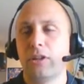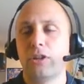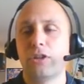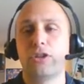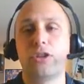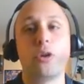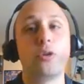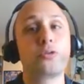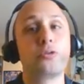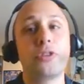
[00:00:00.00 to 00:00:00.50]

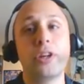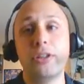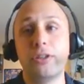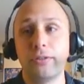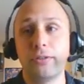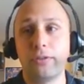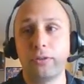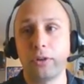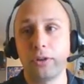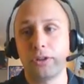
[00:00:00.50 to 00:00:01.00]
Don't raise
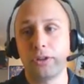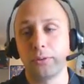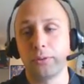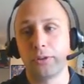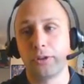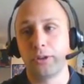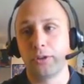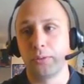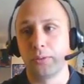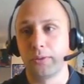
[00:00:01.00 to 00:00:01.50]
your voice to
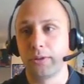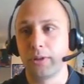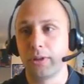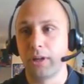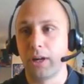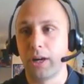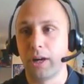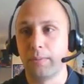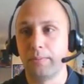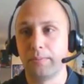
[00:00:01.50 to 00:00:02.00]
a student.
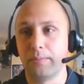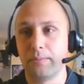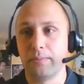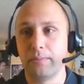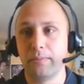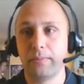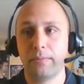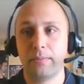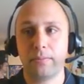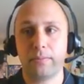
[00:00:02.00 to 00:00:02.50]

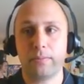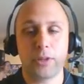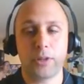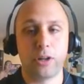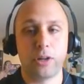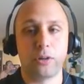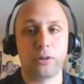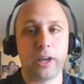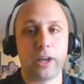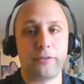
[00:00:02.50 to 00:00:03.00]

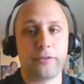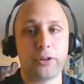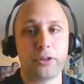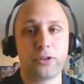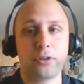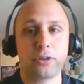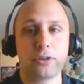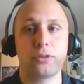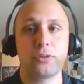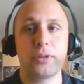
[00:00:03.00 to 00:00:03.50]
if
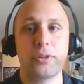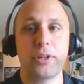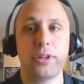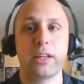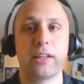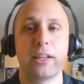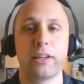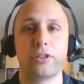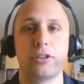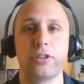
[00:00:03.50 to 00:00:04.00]
you're talking to an
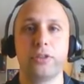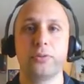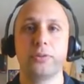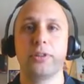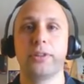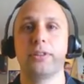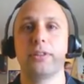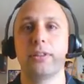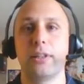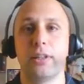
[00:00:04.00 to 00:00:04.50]
ELL
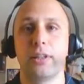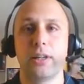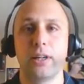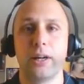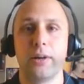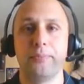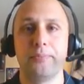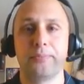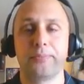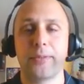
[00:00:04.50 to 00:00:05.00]
student
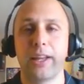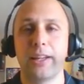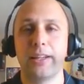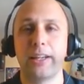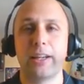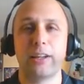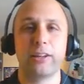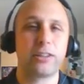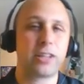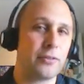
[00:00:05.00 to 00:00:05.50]
and
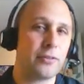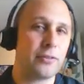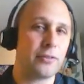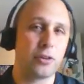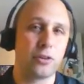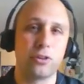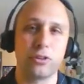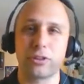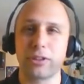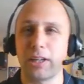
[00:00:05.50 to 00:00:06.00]
they give
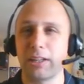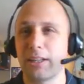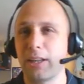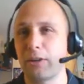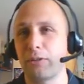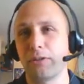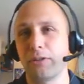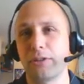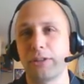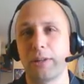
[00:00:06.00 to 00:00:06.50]
you a look like
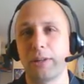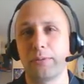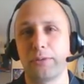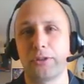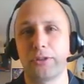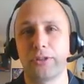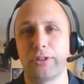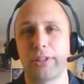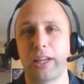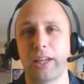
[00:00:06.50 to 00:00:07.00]
they don't understand
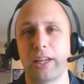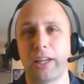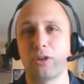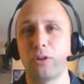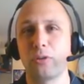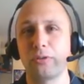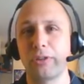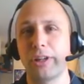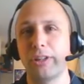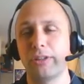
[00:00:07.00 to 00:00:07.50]
what you're saying,
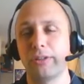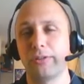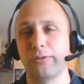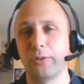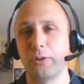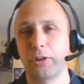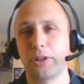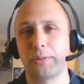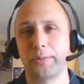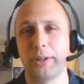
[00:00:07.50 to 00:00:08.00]
don't raise your
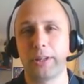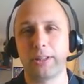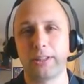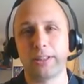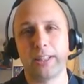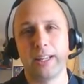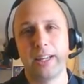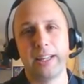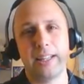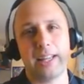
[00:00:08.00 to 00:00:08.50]
voice
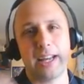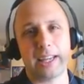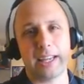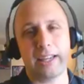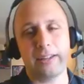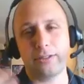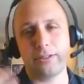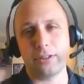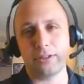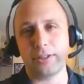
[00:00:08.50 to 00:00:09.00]
because that
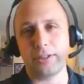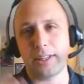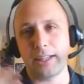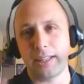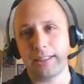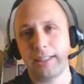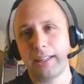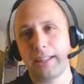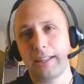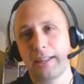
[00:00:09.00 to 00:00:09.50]
gives off the
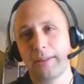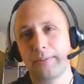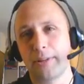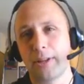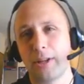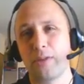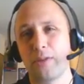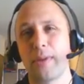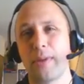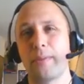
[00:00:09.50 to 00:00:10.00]
idea
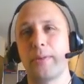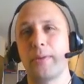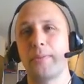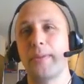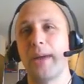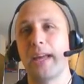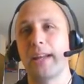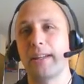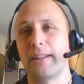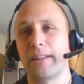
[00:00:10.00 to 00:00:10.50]
that you might be
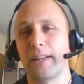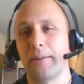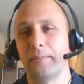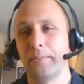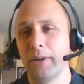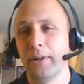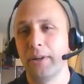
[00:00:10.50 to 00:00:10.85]
mad at them.